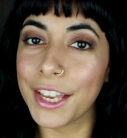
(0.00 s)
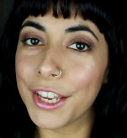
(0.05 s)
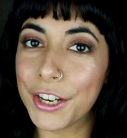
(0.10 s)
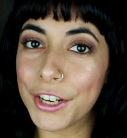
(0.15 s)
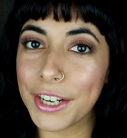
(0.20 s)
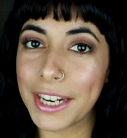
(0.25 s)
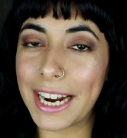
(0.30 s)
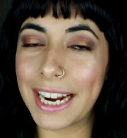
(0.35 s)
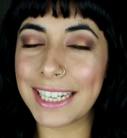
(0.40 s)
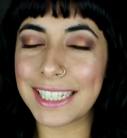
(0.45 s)

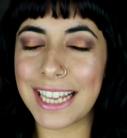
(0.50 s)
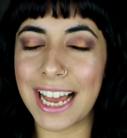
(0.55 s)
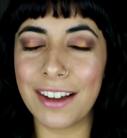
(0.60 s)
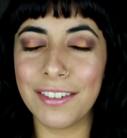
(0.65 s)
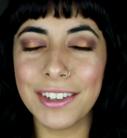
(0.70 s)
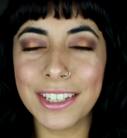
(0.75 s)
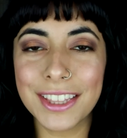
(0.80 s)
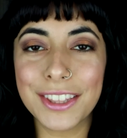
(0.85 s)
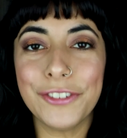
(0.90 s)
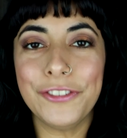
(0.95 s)
Here you guys
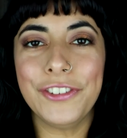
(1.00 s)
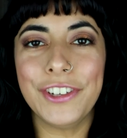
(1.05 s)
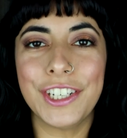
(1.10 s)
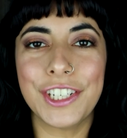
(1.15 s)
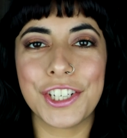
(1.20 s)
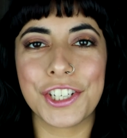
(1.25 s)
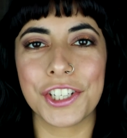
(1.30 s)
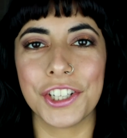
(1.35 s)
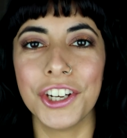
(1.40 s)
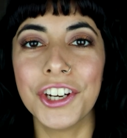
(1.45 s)
have it, the
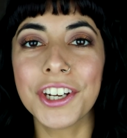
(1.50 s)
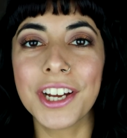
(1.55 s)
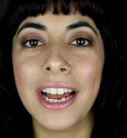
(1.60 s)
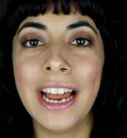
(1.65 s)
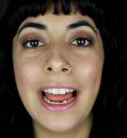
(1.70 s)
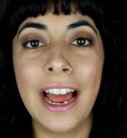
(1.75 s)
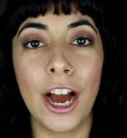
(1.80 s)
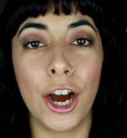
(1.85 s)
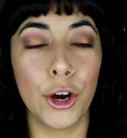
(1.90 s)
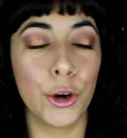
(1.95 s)
finished look.
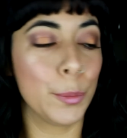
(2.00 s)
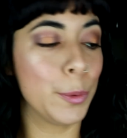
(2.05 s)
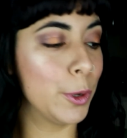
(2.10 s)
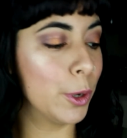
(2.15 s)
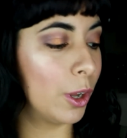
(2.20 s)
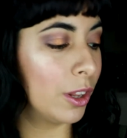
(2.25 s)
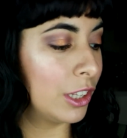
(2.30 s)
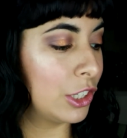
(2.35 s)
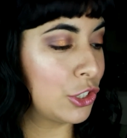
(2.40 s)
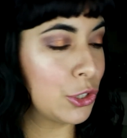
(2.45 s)
I hope
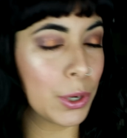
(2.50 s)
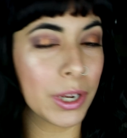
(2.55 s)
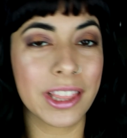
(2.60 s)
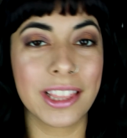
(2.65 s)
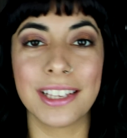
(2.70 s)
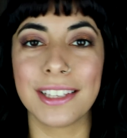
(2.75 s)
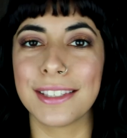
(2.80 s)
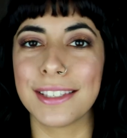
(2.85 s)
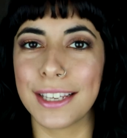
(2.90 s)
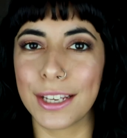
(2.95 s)
you all
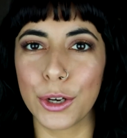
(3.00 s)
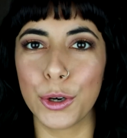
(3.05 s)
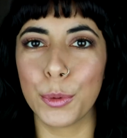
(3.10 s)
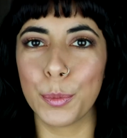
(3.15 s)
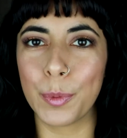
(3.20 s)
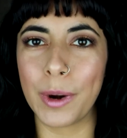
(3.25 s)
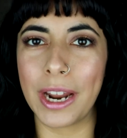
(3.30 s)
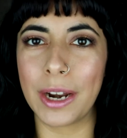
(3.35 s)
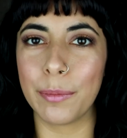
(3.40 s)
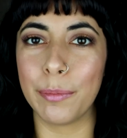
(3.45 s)
enjoyed this
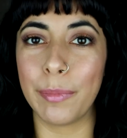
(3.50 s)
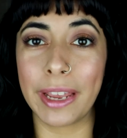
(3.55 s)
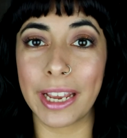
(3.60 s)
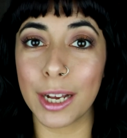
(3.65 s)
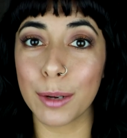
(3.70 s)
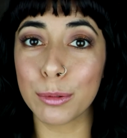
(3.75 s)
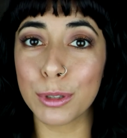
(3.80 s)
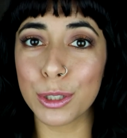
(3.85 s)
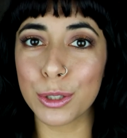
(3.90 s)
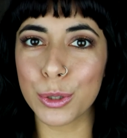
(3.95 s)
single brand
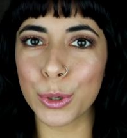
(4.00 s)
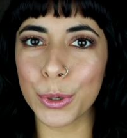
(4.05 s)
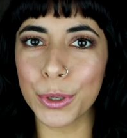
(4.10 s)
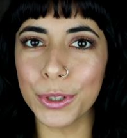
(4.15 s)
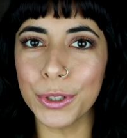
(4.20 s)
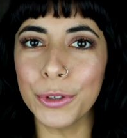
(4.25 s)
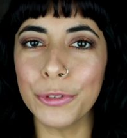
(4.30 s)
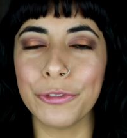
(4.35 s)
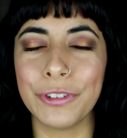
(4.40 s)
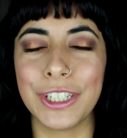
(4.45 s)
makeup
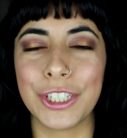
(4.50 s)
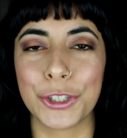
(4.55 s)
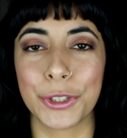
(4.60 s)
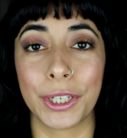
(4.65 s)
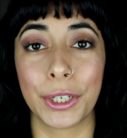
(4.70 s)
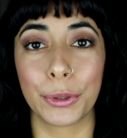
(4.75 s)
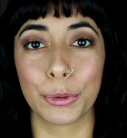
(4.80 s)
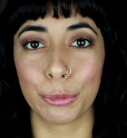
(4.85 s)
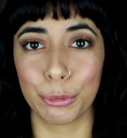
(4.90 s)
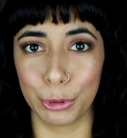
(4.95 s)
tutorial
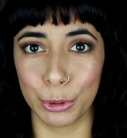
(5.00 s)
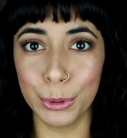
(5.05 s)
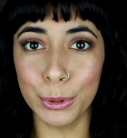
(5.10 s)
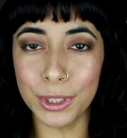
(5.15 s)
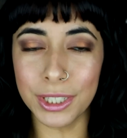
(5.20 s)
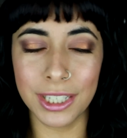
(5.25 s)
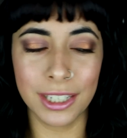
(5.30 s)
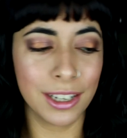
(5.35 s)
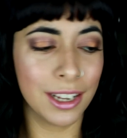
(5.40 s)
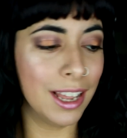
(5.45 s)
featuring
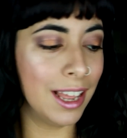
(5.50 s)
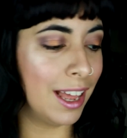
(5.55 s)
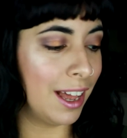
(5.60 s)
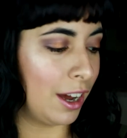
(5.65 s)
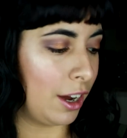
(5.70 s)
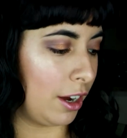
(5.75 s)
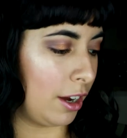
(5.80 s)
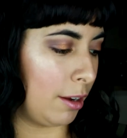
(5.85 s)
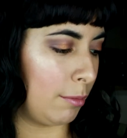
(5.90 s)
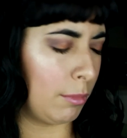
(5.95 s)
Root,
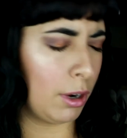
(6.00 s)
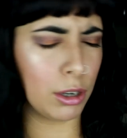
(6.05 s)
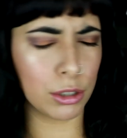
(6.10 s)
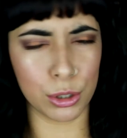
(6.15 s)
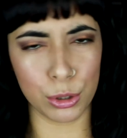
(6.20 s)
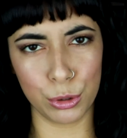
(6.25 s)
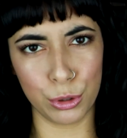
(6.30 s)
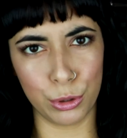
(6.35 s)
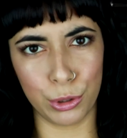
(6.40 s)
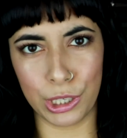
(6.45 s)

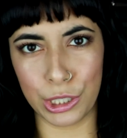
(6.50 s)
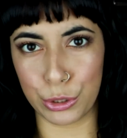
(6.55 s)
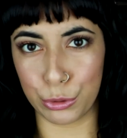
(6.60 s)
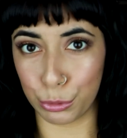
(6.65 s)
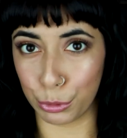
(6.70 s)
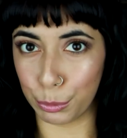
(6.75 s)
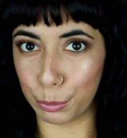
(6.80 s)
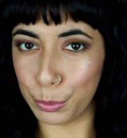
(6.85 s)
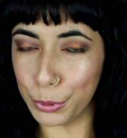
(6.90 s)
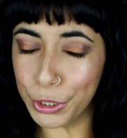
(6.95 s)
also known
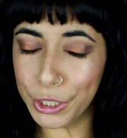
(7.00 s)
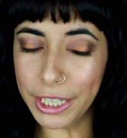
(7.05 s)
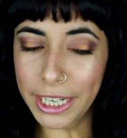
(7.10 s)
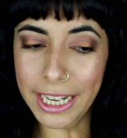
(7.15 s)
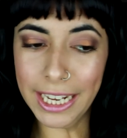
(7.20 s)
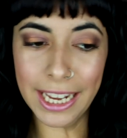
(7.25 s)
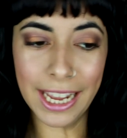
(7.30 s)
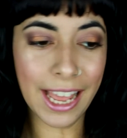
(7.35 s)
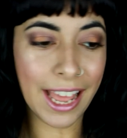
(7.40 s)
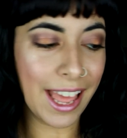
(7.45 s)
as Root
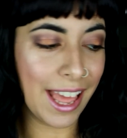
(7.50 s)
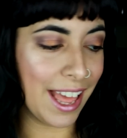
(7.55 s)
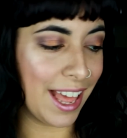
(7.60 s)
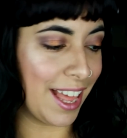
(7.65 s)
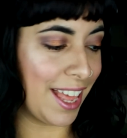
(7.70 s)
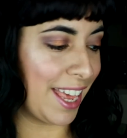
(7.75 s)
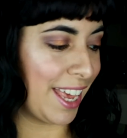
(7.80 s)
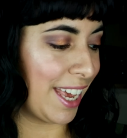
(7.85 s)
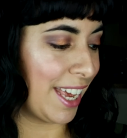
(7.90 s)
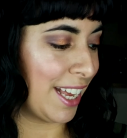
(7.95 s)
Pretty,
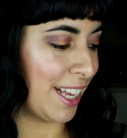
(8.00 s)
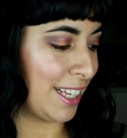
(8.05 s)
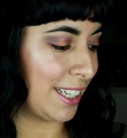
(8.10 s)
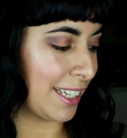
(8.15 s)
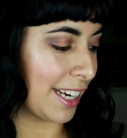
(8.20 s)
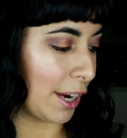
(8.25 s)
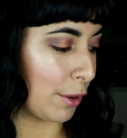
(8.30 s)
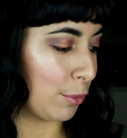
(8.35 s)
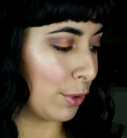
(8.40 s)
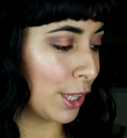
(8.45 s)

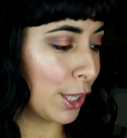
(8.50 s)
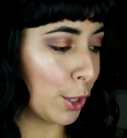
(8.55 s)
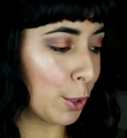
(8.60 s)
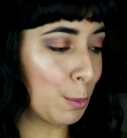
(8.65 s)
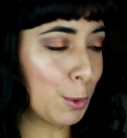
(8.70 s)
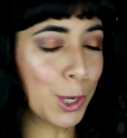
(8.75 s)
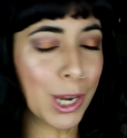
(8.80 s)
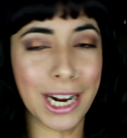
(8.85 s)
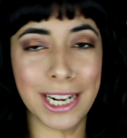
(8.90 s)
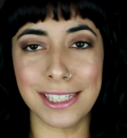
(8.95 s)
and I really
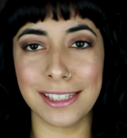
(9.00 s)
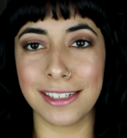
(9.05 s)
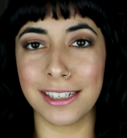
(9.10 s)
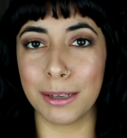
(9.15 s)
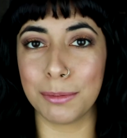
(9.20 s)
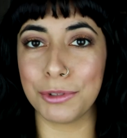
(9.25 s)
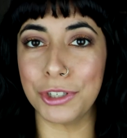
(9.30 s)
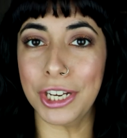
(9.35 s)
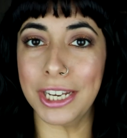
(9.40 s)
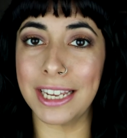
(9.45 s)
hope you guys
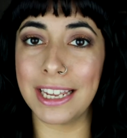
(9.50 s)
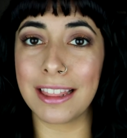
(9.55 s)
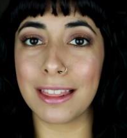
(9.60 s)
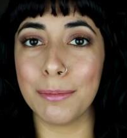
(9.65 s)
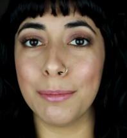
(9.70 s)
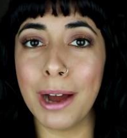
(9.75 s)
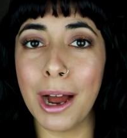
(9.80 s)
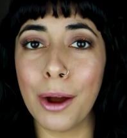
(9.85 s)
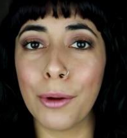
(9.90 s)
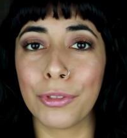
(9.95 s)
end up checking
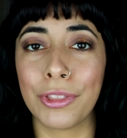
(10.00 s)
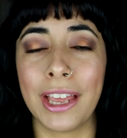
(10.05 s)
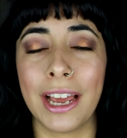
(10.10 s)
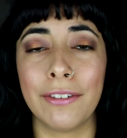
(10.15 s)
them out.